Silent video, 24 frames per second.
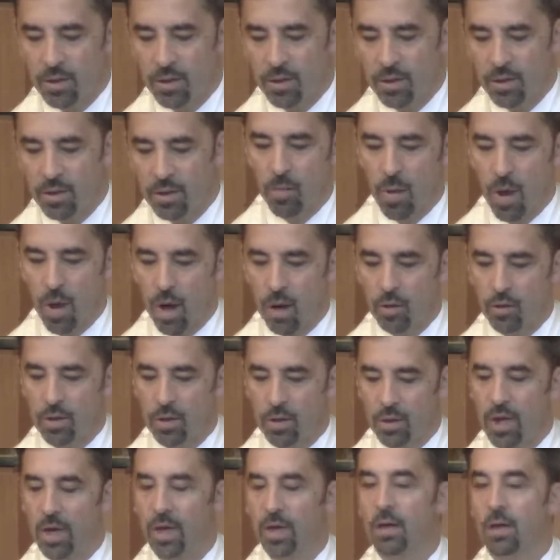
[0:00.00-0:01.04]
with
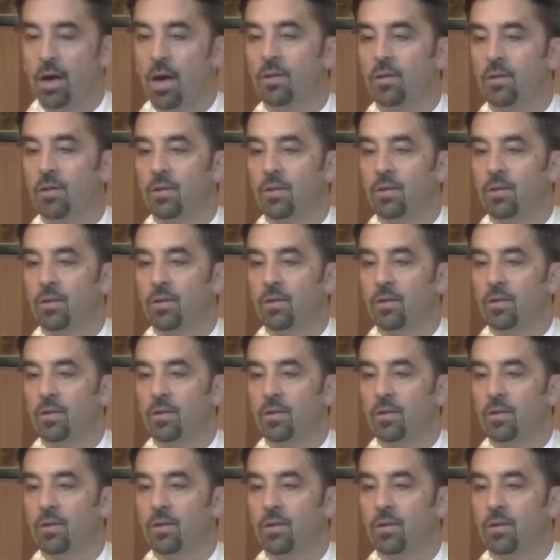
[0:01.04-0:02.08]
modern-day Nazi
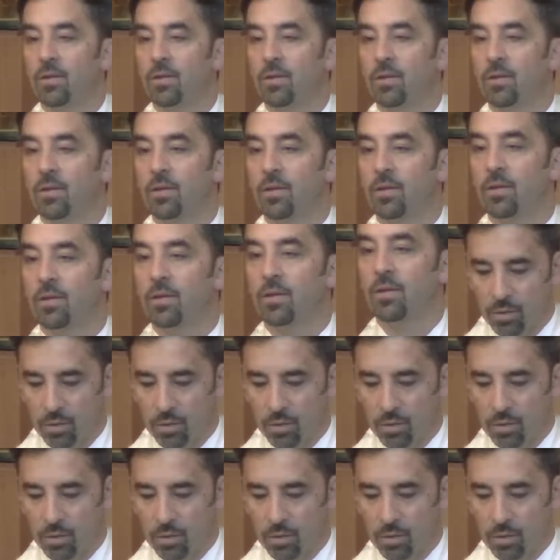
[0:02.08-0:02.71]
sympathizers,